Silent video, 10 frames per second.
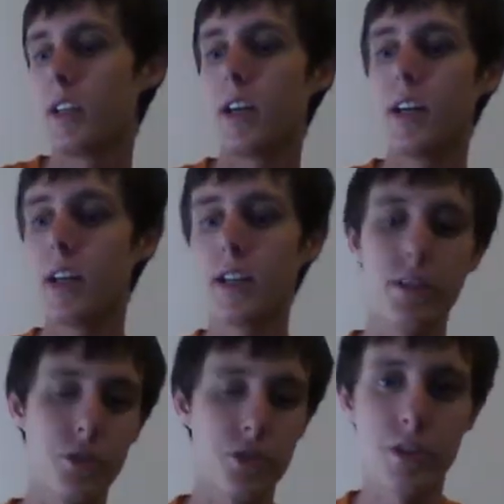
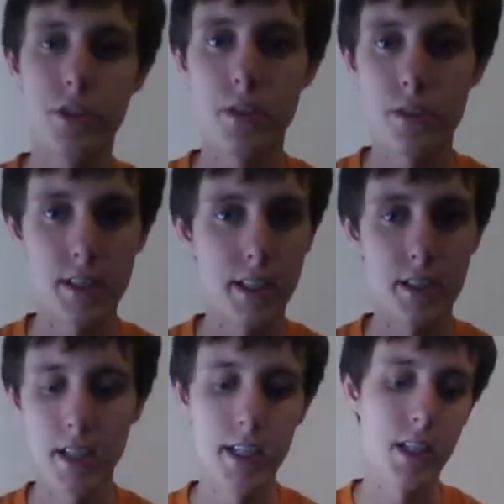Those are the tuners,
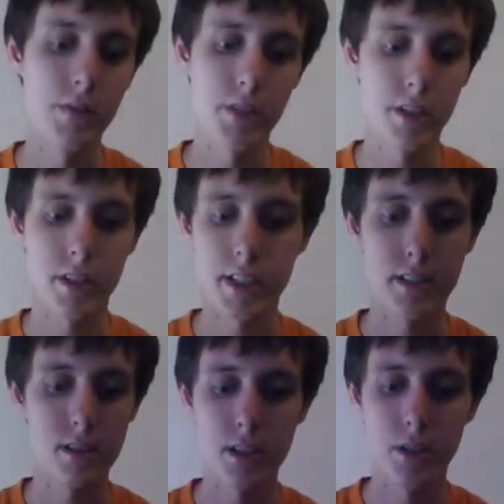and Love Leader, and
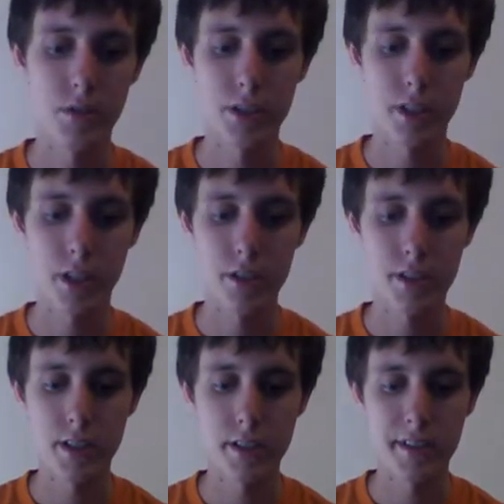that's the only dark cards
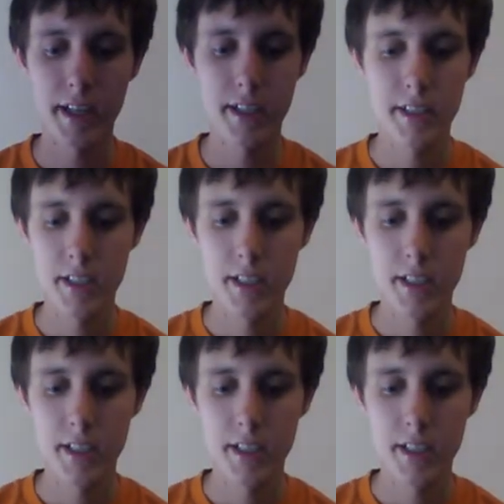in this deck.